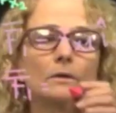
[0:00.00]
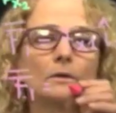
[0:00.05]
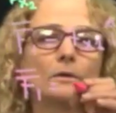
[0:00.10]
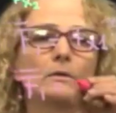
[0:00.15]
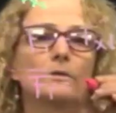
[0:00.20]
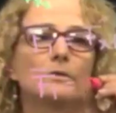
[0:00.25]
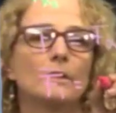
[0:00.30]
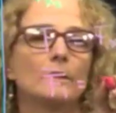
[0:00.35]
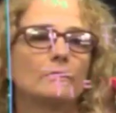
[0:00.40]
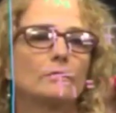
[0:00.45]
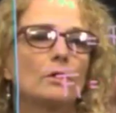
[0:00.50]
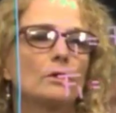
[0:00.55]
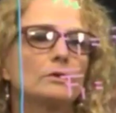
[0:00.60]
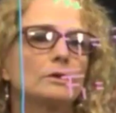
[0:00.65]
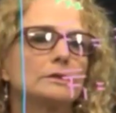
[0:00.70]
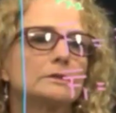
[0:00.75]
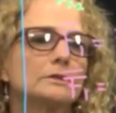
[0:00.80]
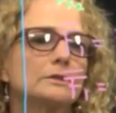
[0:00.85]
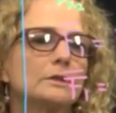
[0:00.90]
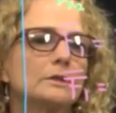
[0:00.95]
600
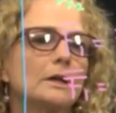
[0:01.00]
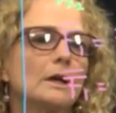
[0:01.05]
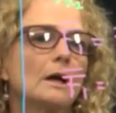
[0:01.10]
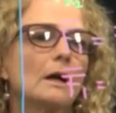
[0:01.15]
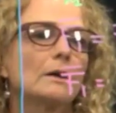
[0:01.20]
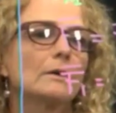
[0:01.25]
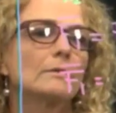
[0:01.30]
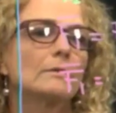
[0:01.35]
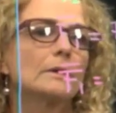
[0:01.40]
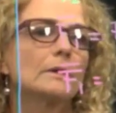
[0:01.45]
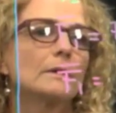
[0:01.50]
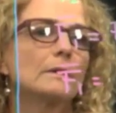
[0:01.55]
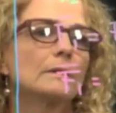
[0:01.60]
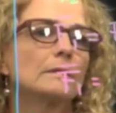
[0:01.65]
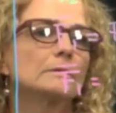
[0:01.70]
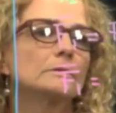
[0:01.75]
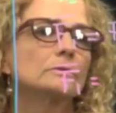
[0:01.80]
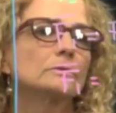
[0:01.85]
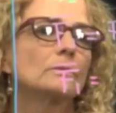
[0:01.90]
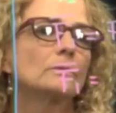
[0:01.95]
is 300
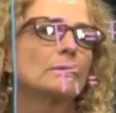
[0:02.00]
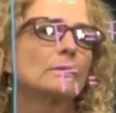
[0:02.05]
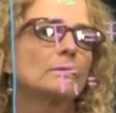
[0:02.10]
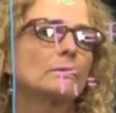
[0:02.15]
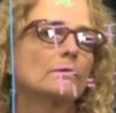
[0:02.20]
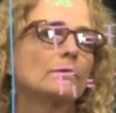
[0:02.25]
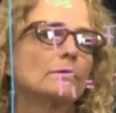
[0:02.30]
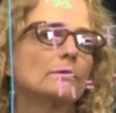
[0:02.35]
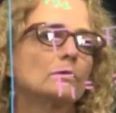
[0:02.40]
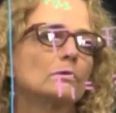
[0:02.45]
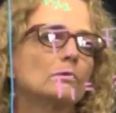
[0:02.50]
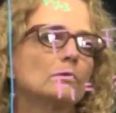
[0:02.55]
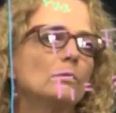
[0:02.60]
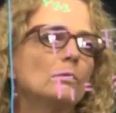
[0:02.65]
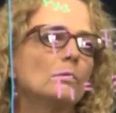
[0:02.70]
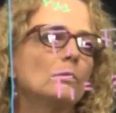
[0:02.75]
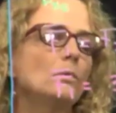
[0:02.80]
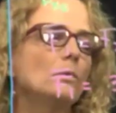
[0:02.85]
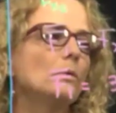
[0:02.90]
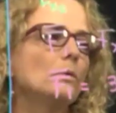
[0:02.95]
square root of
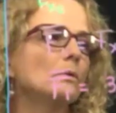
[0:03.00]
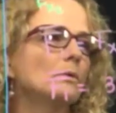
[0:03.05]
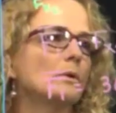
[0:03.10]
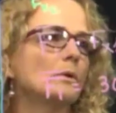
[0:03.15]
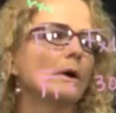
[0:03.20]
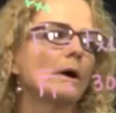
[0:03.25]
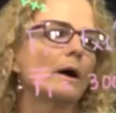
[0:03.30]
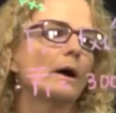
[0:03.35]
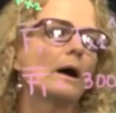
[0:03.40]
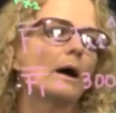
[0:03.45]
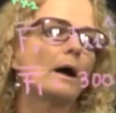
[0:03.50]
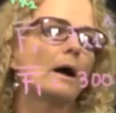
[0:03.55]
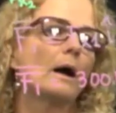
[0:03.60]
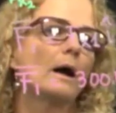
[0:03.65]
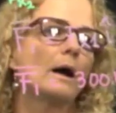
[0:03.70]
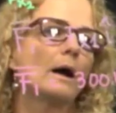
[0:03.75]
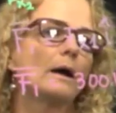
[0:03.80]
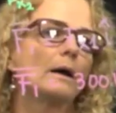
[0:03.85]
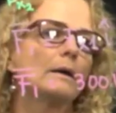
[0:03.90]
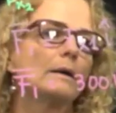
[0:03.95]

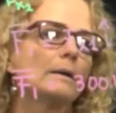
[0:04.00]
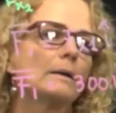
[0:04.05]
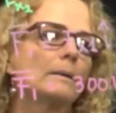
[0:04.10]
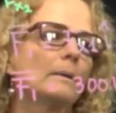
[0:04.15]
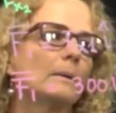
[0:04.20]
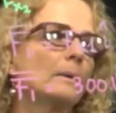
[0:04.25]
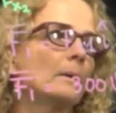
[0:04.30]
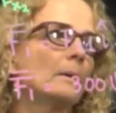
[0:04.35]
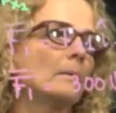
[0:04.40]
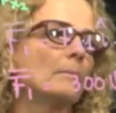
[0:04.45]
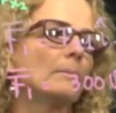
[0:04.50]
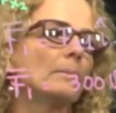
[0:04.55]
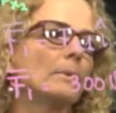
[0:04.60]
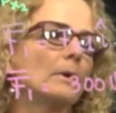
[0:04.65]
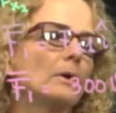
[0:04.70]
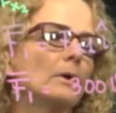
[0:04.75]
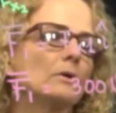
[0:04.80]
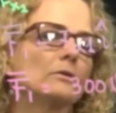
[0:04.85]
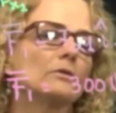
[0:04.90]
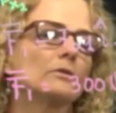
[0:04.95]
2i
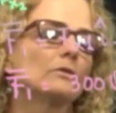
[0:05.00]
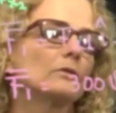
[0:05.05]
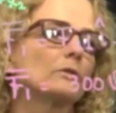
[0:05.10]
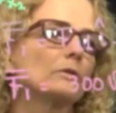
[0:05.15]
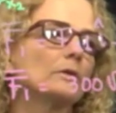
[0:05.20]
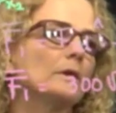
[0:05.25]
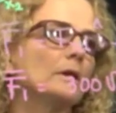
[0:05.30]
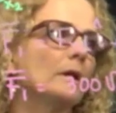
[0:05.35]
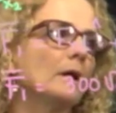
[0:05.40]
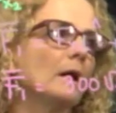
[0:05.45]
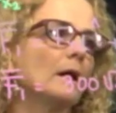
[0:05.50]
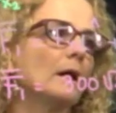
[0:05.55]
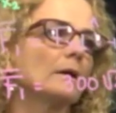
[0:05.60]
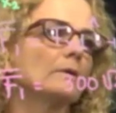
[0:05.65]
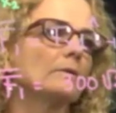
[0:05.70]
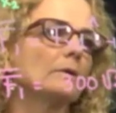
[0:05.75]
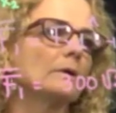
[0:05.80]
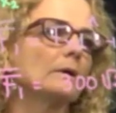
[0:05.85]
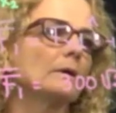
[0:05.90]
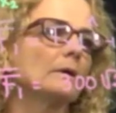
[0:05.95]
plus
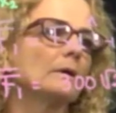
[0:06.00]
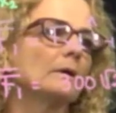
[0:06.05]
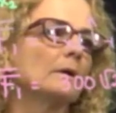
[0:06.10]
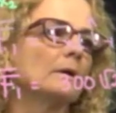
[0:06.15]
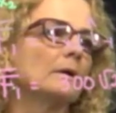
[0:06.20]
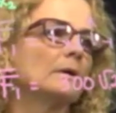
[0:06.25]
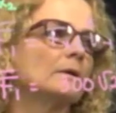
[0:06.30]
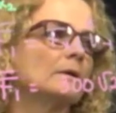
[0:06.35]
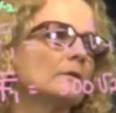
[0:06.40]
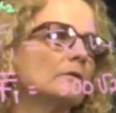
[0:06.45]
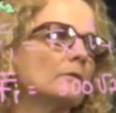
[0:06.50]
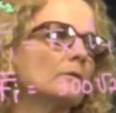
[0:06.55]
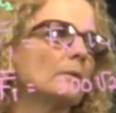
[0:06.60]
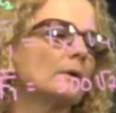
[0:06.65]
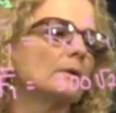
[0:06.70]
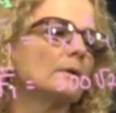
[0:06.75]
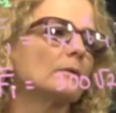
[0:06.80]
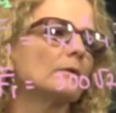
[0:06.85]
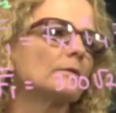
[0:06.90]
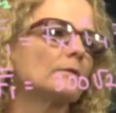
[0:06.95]
300 square
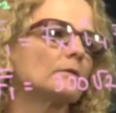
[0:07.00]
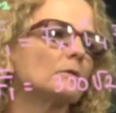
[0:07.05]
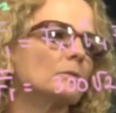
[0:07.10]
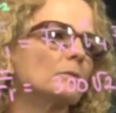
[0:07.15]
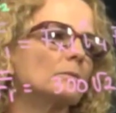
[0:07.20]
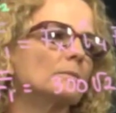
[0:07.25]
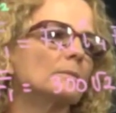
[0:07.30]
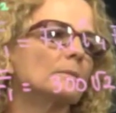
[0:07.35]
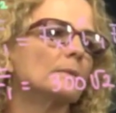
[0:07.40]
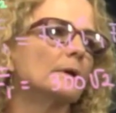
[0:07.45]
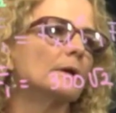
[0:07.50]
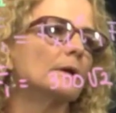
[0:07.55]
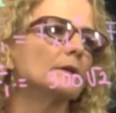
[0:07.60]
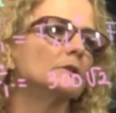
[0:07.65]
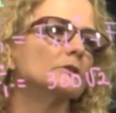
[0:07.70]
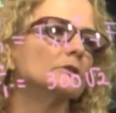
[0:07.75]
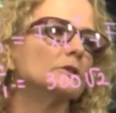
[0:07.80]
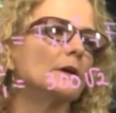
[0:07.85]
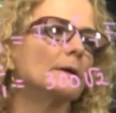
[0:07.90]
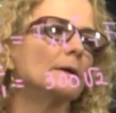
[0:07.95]
root of 2 in
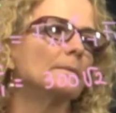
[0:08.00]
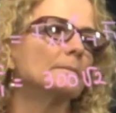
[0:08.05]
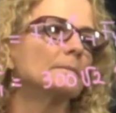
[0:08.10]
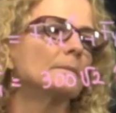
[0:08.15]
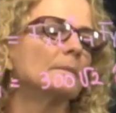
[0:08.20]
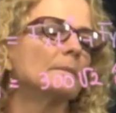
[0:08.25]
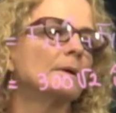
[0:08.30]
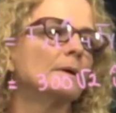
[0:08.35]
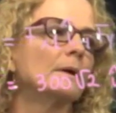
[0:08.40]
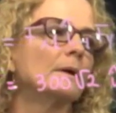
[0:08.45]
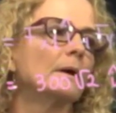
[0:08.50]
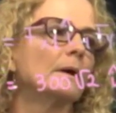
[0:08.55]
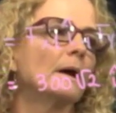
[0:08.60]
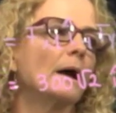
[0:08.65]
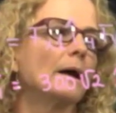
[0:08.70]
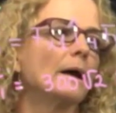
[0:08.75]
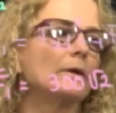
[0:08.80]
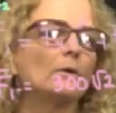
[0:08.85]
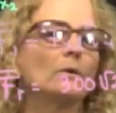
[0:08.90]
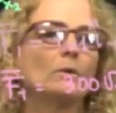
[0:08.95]
J.
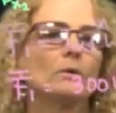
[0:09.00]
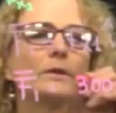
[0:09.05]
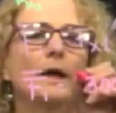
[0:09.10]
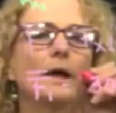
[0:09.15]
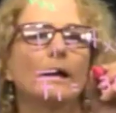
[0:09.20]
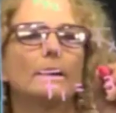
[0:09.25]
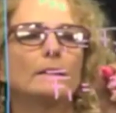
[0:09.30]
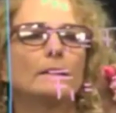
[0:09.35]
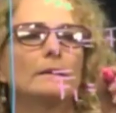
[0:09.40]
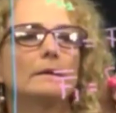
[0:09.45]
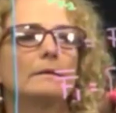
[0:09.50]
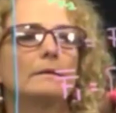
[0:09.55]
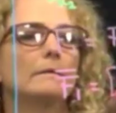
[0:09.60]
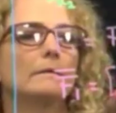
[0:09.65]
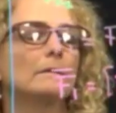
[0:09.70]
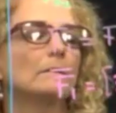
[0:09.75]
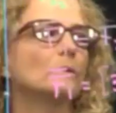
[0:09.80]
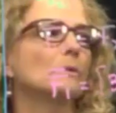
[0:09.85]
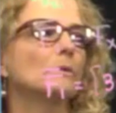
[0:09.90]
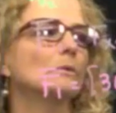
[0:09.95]
And all that is
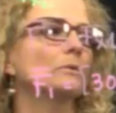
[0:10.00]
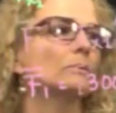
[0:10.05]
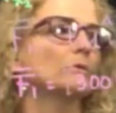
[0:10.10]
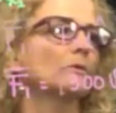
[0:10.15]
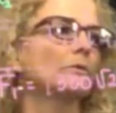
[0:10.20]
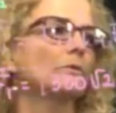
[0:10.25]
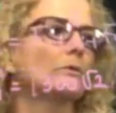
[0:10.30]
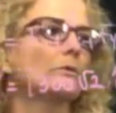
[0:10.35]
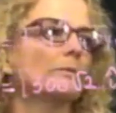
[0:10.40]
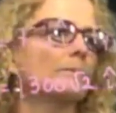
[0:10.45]
in newtons.